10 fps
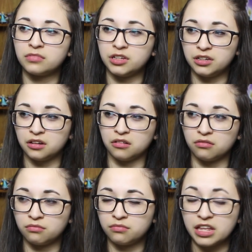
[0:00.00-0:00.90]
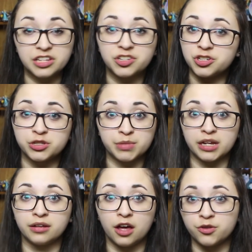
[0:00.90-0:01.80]
you know, and this is just
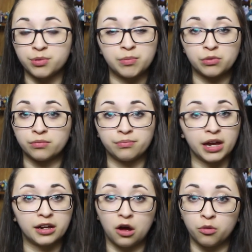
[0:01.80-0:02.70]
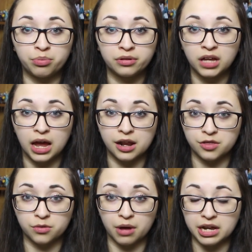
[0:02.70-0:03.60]
me, other people may cope in
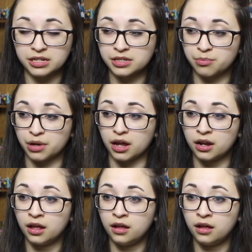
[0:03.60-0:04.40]
other ways, but